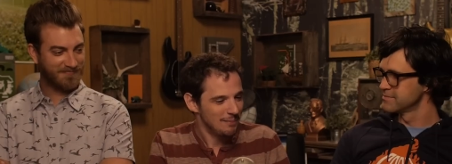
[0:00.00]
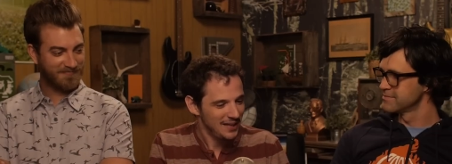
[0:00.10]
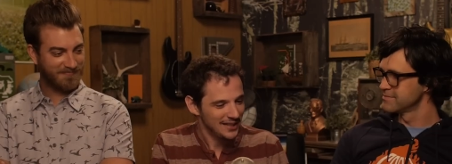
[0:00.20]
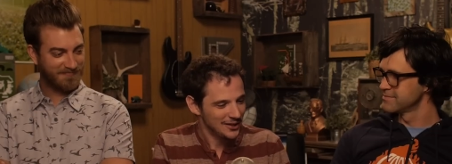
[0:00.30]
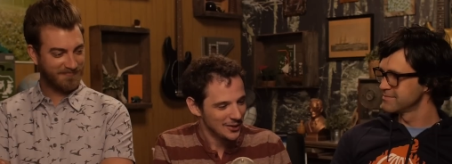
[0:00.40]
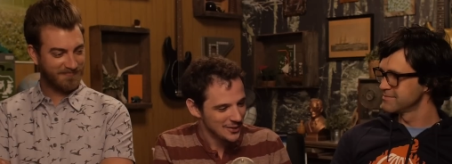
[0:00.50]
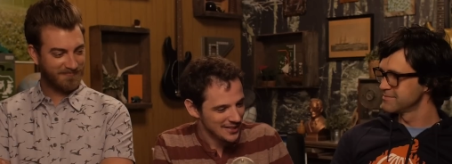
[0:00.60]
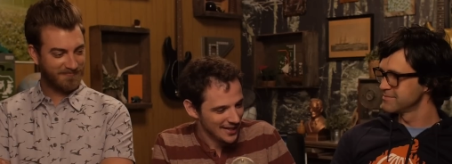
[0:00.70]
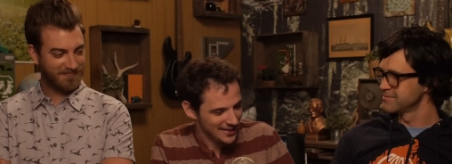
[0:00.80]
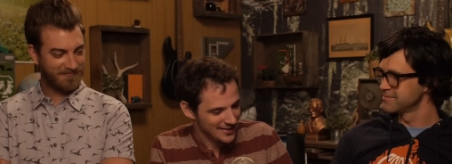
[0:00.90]
Speaker 1: pillows
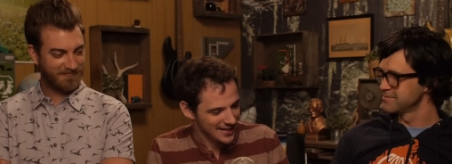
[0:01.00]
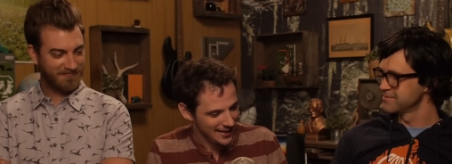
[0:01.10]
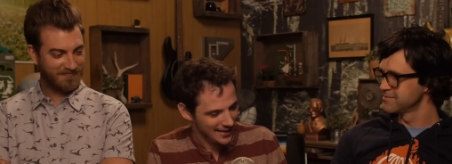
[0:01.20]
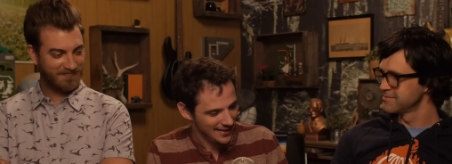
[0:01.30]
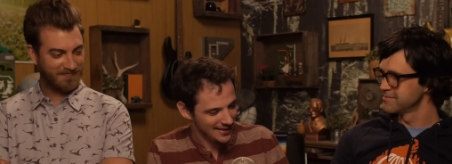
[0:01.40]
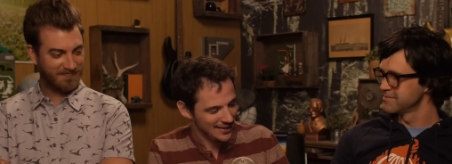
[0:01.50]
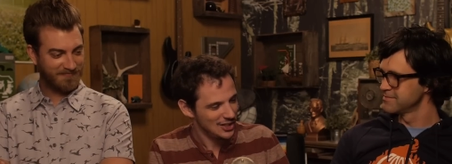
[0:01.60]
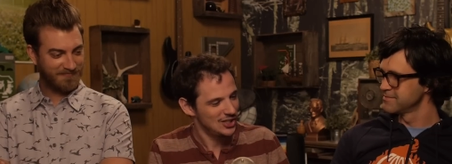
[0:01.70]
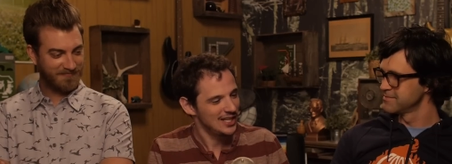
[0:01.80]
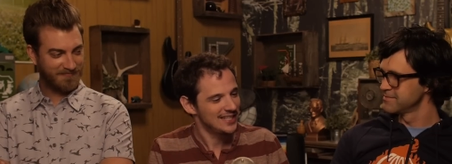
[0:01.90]
underneath the
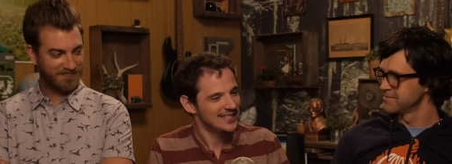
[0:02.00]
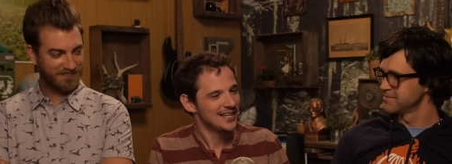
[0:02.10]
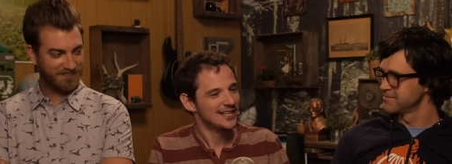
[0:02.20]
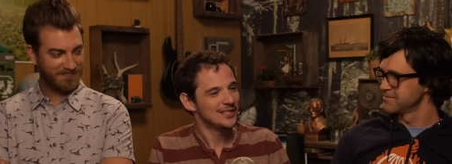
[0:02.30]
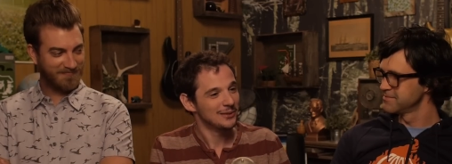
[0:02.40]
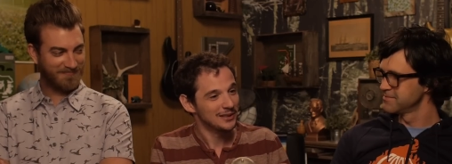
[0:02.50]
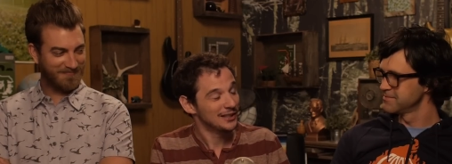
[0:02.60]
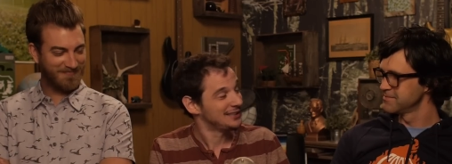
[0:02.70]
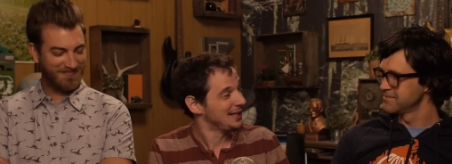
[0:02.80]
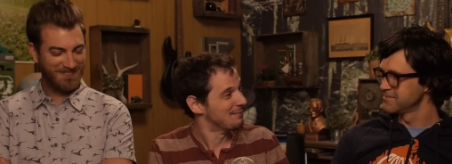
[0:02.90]
sheets so it
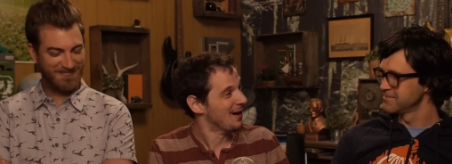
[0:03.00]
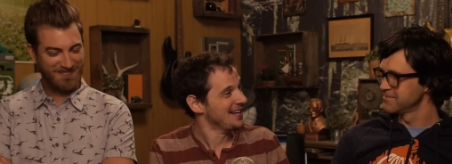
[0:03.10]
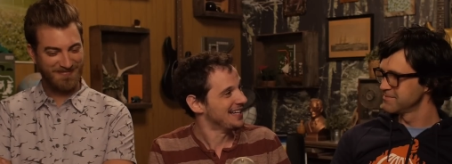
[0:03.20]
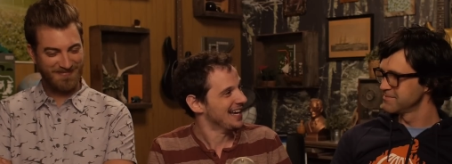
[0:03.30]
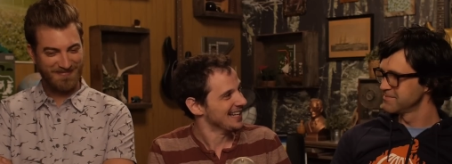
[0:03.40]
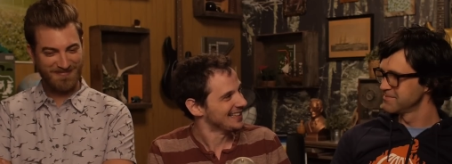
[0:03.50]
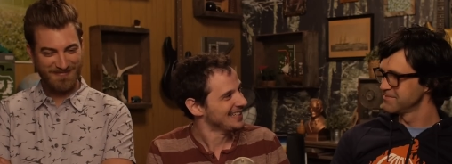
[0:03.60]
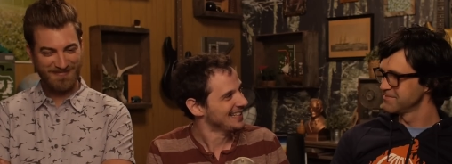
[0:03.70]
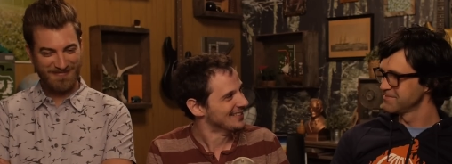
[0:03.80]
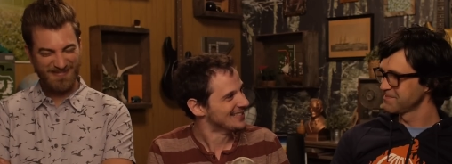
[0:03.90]
looked like Bonnie
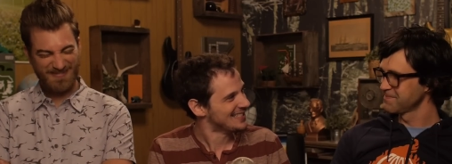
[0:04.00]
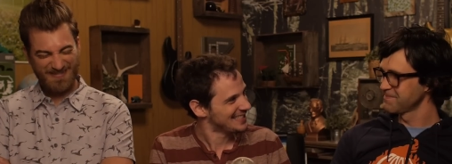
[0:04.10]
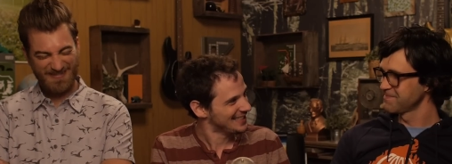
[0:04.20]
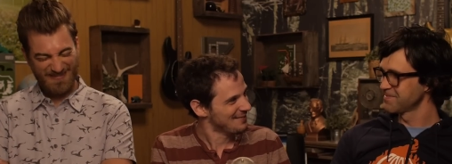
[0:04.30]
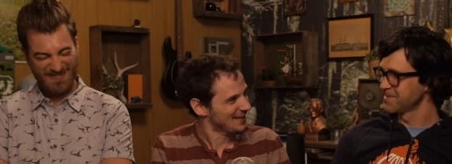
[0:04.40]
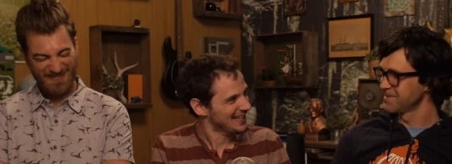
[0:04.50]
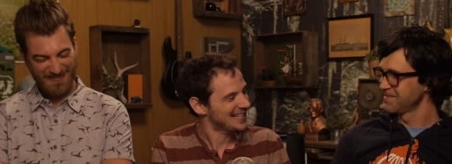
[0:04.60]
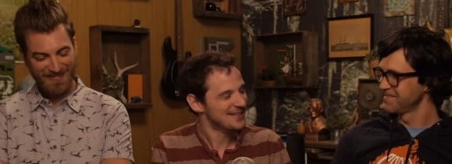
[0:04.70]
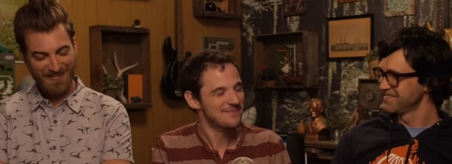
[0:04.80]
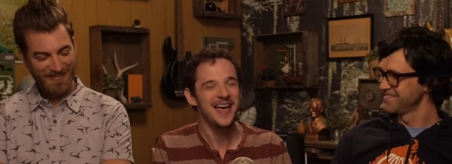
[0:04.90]
Kathleen was sleeping
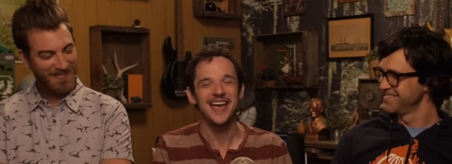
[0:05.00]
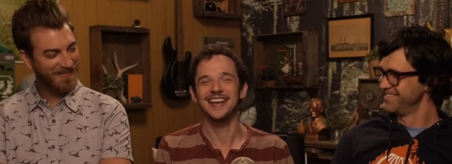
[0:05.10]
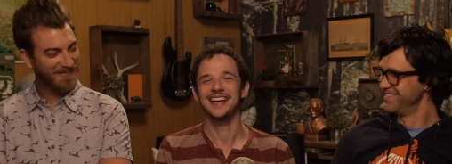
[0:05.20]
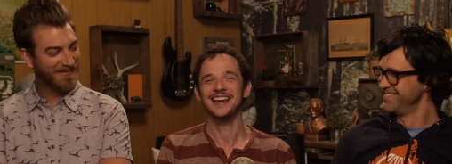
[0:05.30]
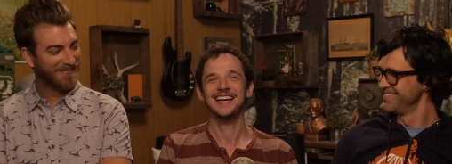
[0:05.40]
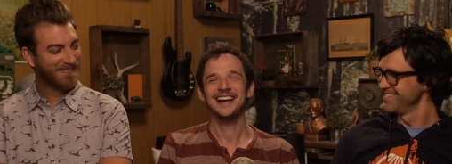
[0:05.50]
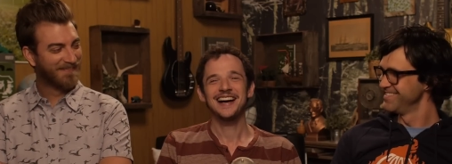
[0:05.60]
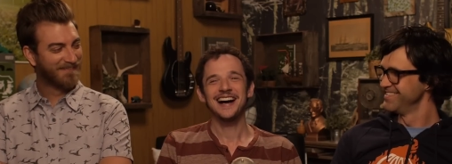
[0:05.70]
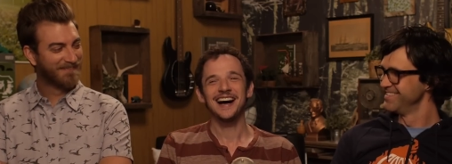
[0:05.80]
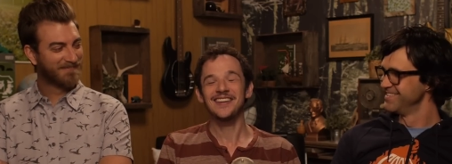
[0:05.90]
in the bed.
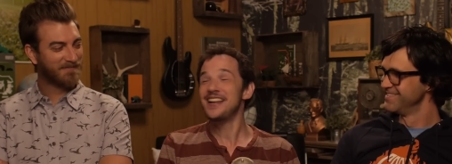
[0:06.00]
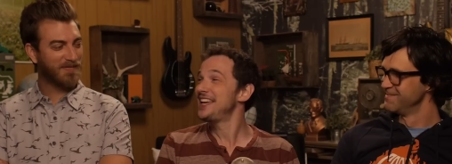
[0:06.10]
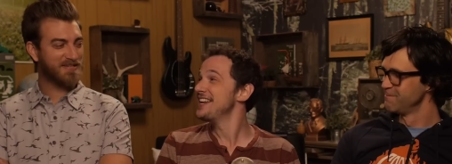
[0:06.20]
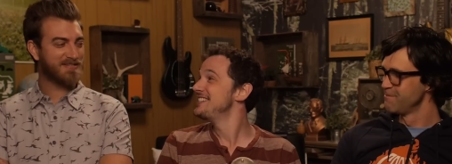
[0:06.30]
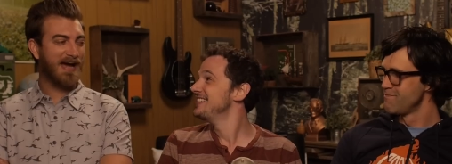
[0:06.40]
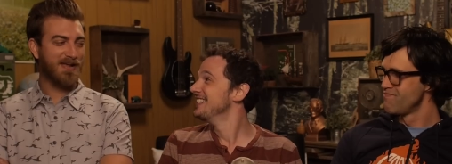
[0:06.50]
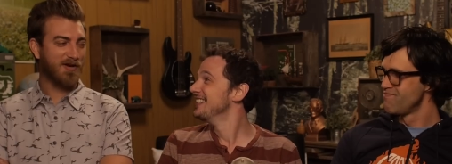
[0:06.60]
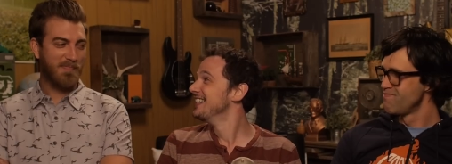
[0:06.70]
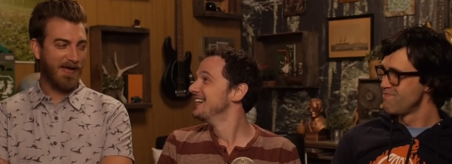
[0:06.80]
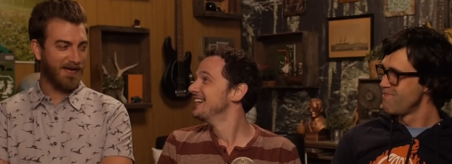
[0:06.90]
Uh, and again, but it's not
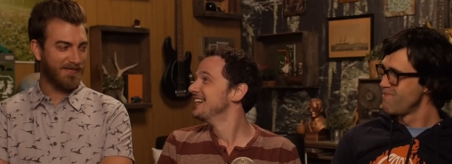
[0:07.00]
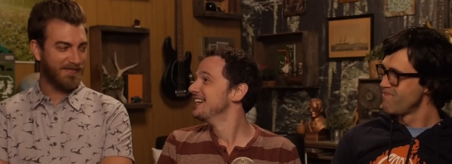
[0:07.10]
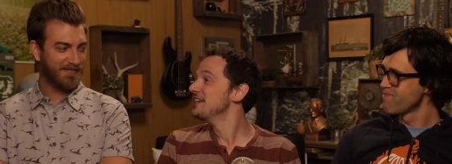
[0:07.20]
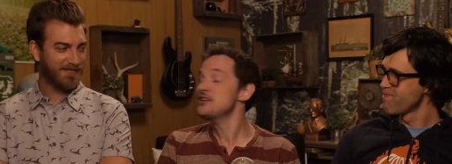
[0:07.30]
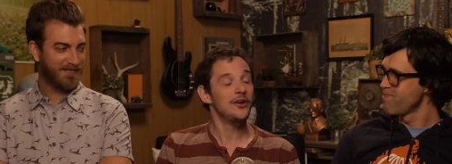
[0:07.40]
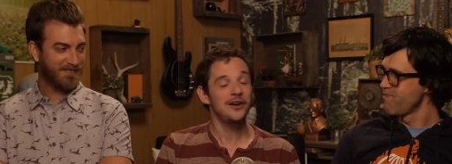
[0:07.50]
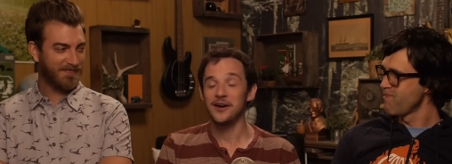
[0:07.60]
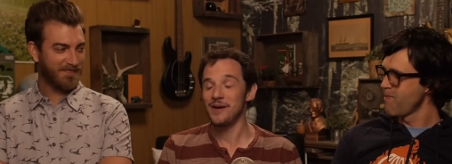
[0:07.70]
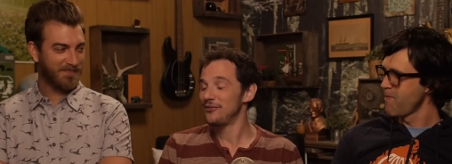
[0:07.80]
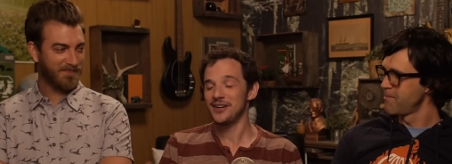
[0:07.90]
your bed. No, no,
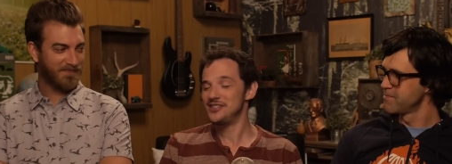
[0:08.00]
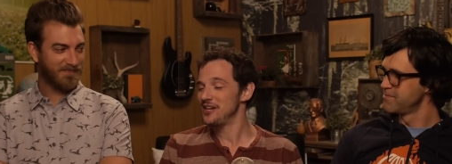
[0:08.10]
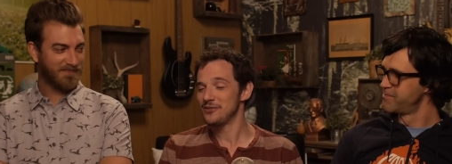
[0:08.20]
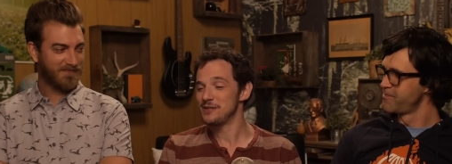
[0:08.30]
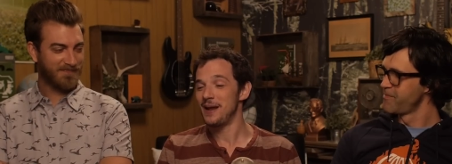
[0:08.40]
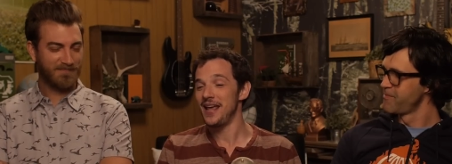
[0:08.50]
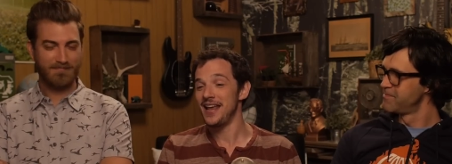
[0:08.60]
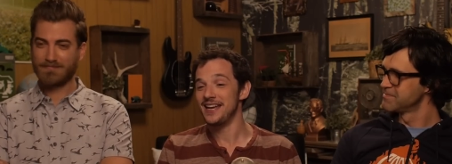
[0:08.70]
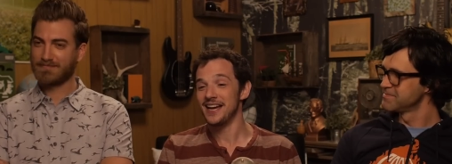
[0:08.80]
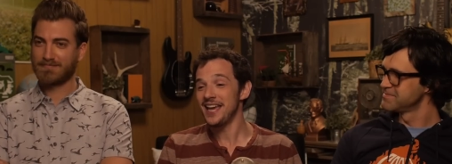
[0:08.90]
no, my friend Jeffrey's bed.
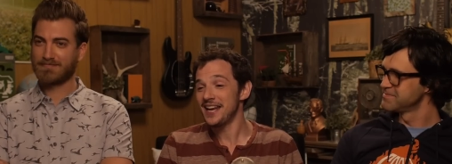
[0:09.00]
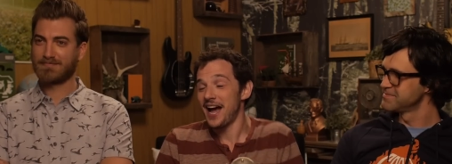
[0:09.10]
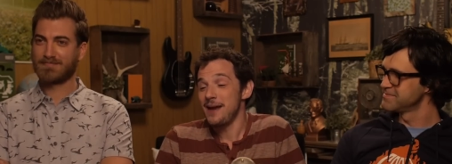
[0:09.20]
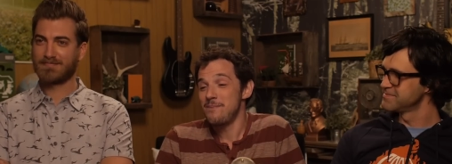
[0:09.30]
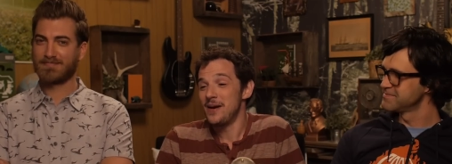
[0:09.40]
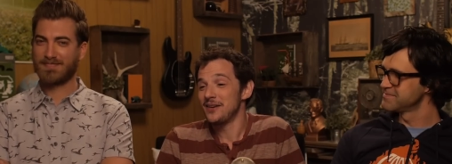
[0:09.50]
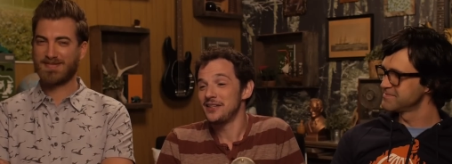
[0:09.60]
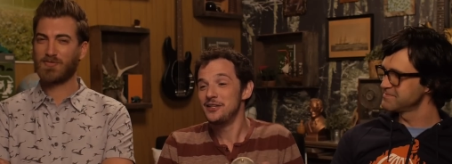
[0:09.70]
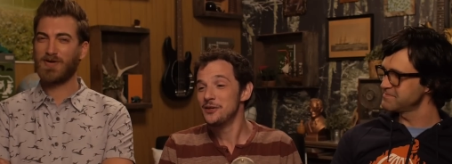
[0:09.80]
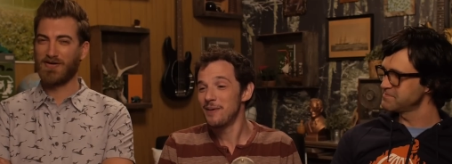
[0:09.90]
And again, I
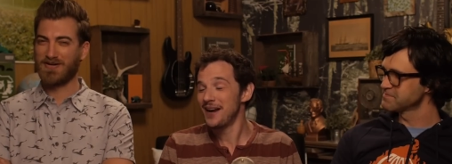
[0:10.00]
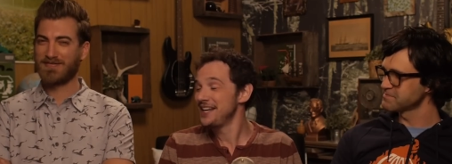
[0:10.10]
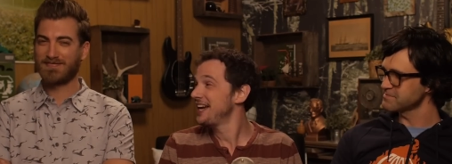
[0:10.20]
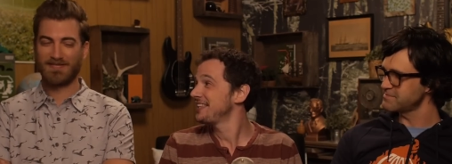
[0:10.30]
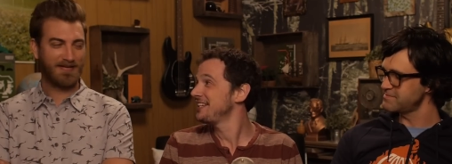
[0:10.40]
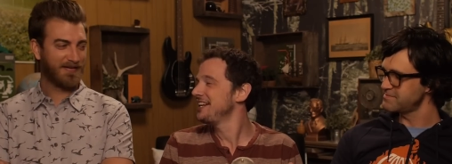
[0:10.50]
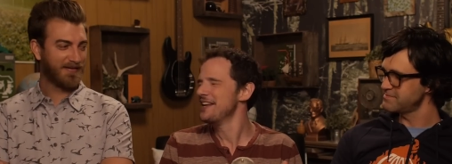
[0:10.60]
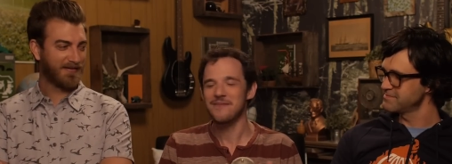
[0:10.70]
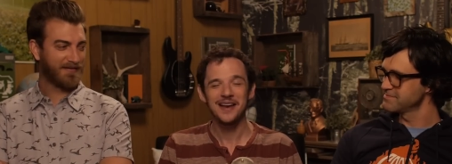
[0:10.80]
barely knew Here. Bonnie Kathleen. It